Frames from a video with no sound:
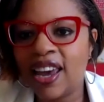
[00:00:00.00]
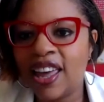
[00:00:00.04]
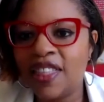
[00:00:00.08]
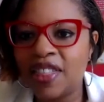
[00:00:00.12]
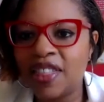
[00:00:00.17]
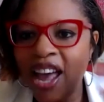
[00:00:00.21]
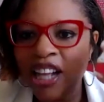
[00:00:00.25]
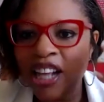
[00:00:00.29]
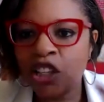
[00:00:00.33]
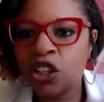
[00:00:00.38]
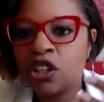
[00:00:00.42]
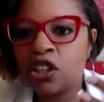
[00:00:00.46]
And
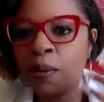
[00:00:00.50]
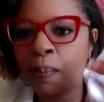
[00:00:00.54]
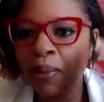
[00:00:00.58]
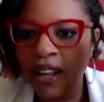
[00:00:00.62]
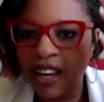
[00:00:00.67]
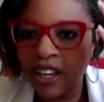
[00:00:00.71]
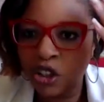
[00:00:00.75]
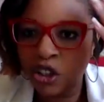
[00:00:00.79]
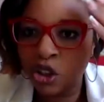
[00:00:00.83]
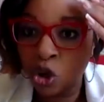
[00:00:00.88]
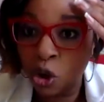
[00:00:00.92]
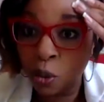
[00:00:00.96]
that's the
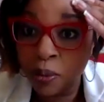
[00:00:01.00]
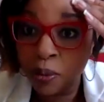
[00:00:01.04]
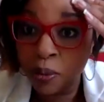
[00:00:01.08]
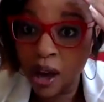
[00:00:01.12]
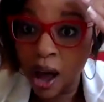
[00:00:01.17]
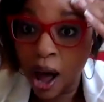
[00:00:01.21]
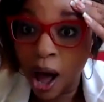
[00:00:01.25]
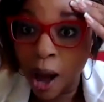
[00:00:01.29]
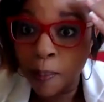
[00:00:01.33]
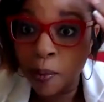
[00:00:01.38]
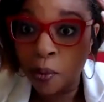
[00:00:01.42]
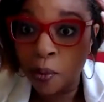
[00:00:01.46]
place you'll be
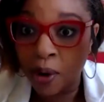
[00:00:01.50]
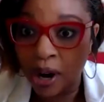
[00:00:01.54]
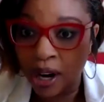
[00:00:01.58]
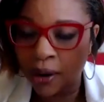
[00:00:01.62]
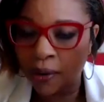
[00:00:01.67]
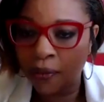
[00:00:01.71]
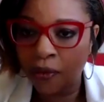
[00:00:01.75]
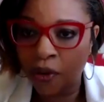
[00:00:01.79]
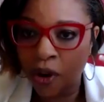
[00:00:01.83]
operating